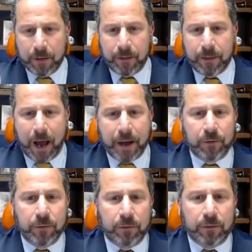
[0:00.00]
I
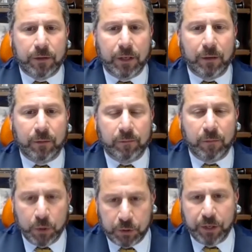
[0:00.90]
don't think
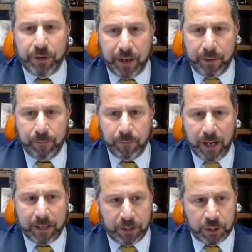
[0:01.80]
most of them
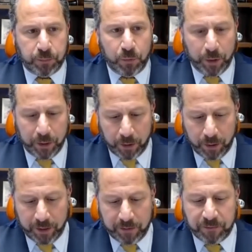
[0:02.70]
at this point are
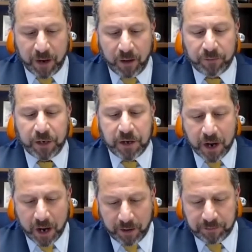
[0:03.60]
involved
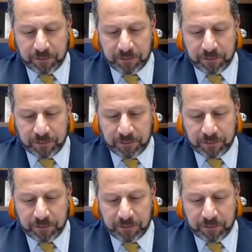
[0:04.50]
enough